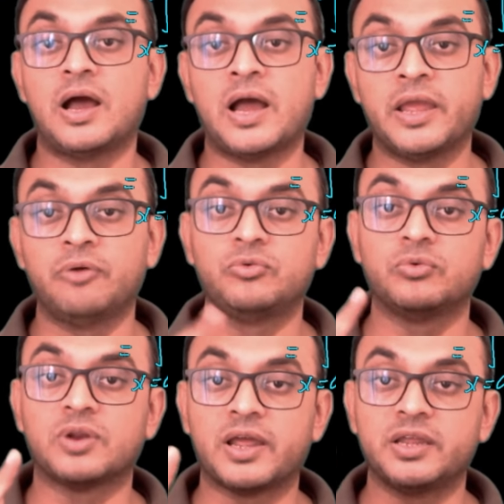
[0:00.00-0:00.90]
I have
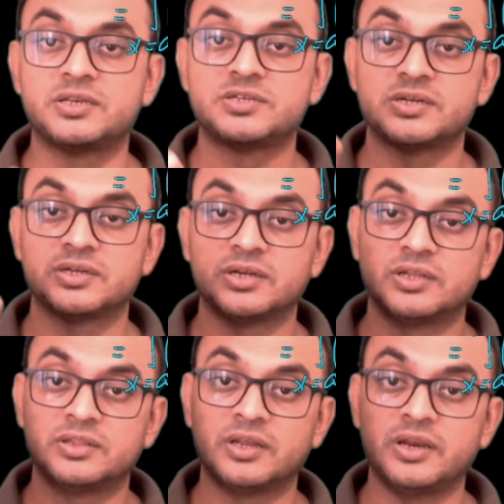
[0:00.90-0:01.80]
to write
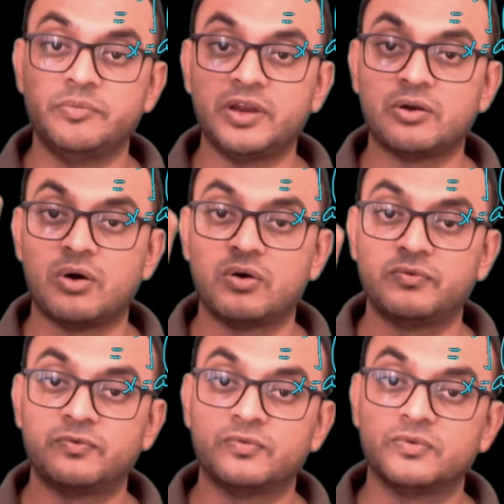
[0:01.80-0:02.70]
the limit
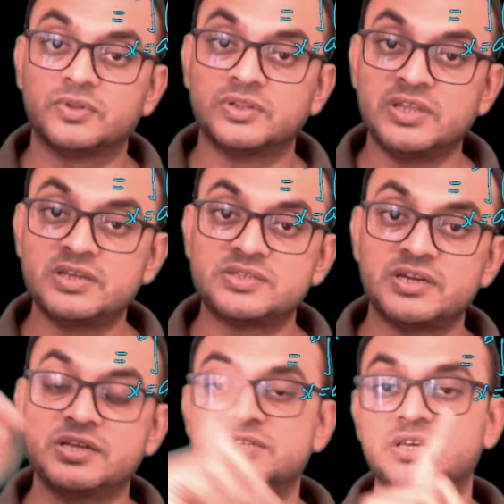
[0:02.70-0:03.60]
of
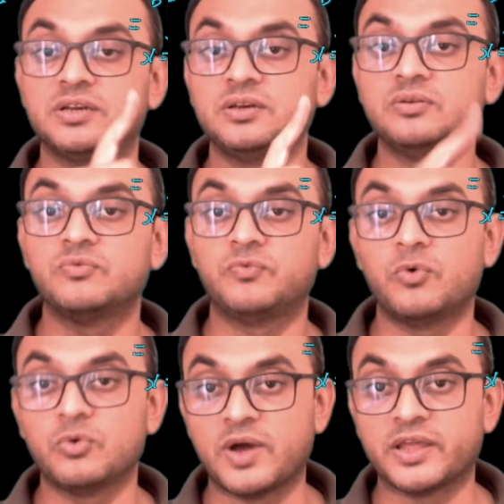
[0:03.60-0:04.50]
this region
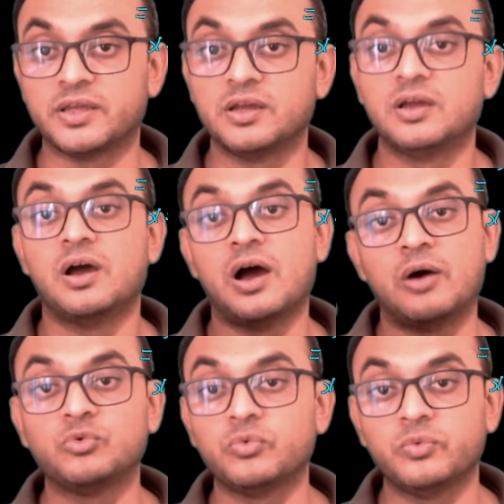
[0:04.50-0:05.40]
for y.
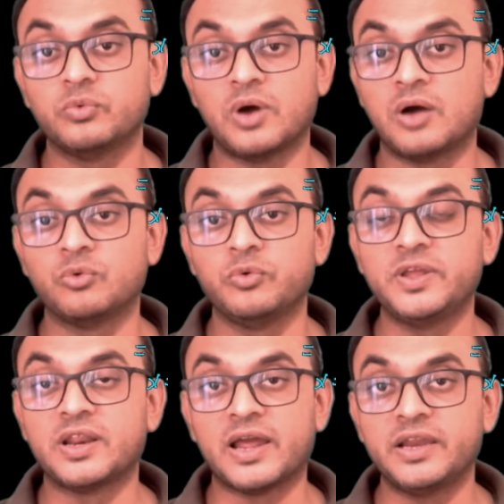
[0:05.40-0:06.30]
How do
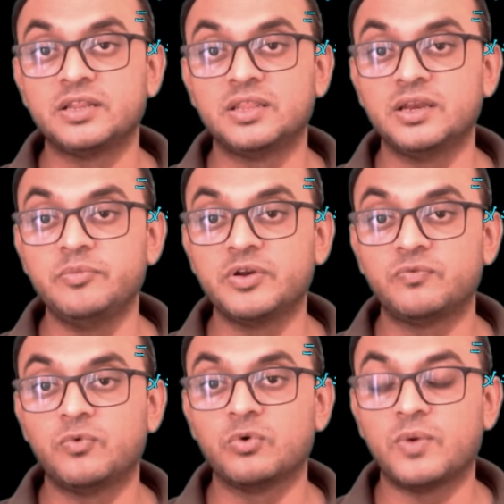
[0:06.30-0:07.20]
we write the
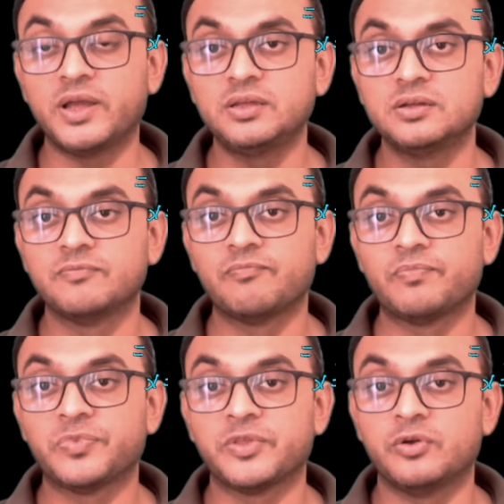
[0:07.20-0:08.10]
limit for y?
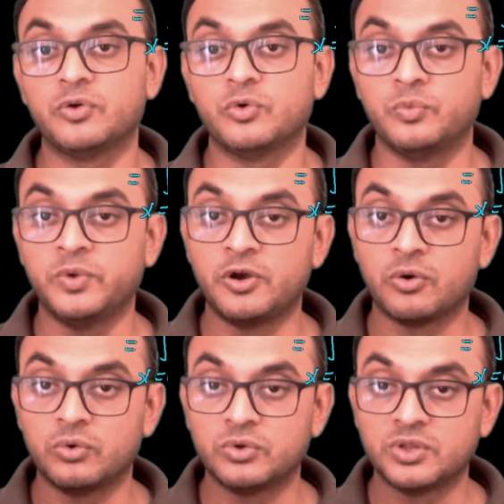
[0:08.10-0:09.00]
We
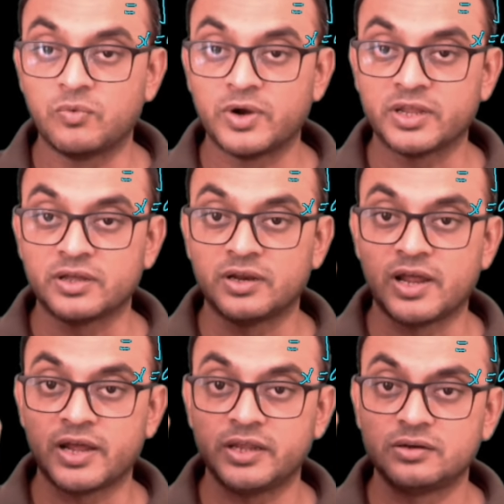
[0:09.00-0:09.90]
draw the vertical
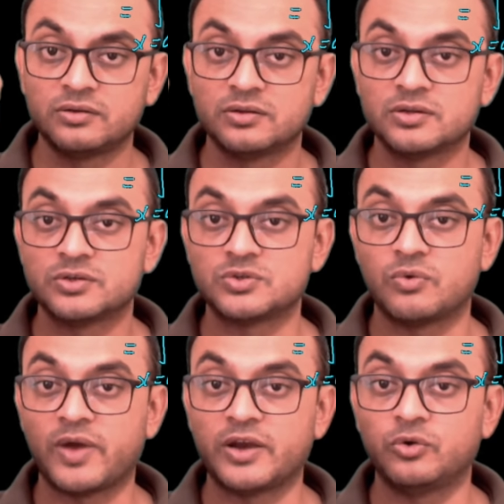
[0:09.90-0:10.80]
line.
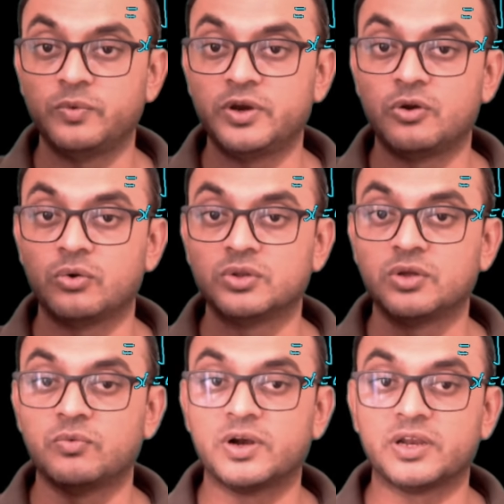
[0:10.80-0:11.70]
So when do we draw
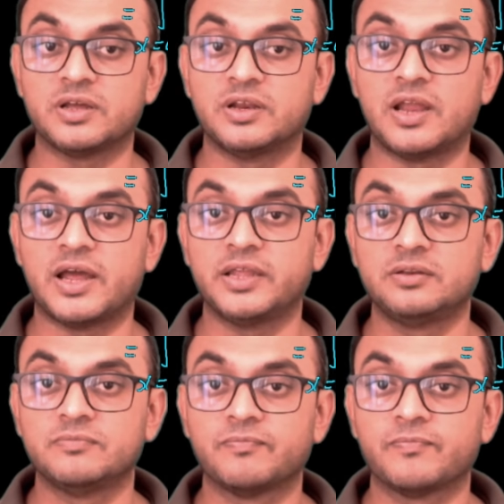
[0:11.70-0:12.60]
the vertical
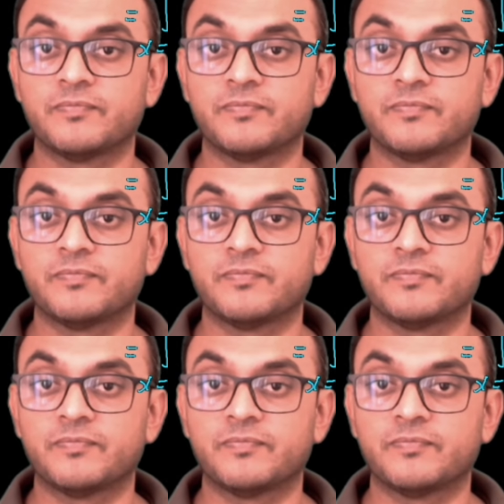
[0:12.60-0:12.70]
line?